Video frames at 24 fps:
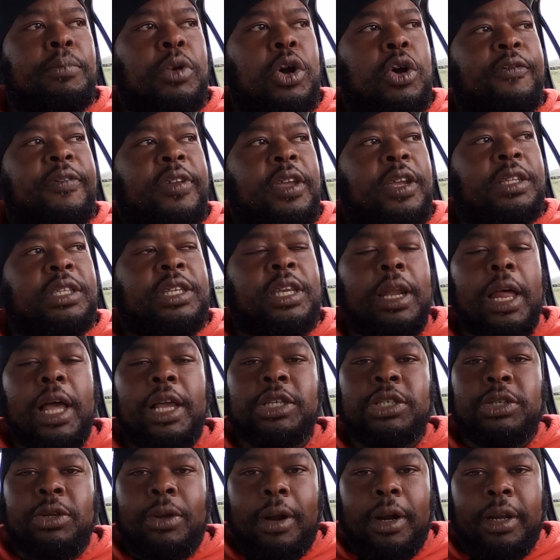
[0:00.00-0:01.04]
movie until I
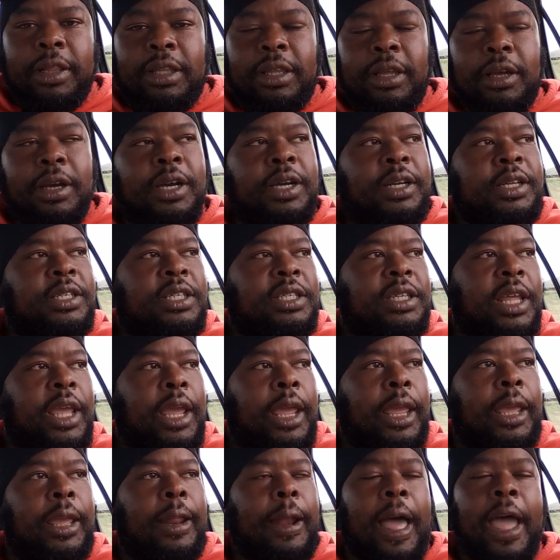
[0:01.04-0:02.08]
started to
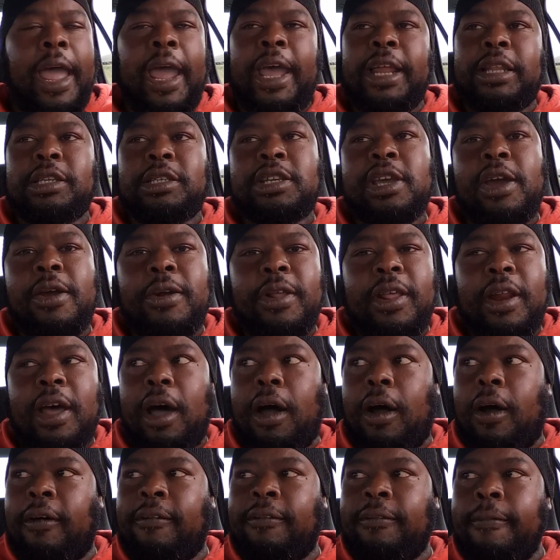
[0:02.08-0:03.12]
understand. I had to turn it
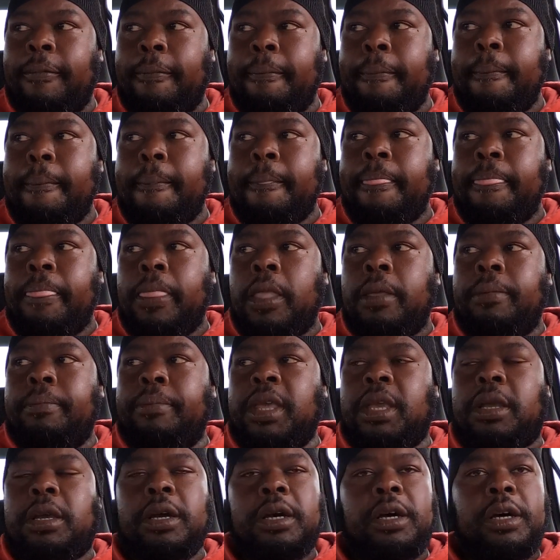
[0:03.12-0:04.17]
off
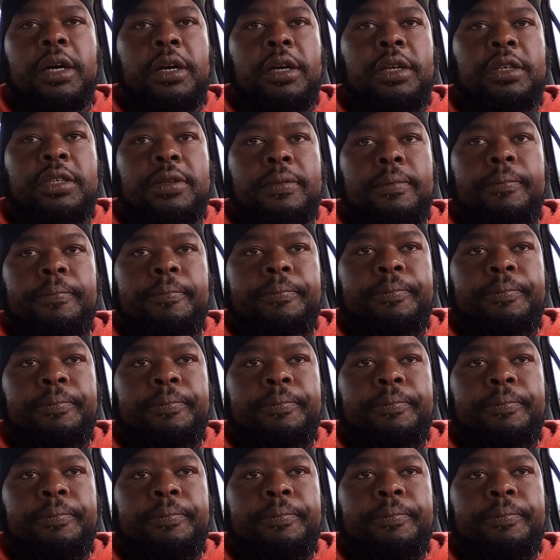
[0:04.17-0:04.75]
because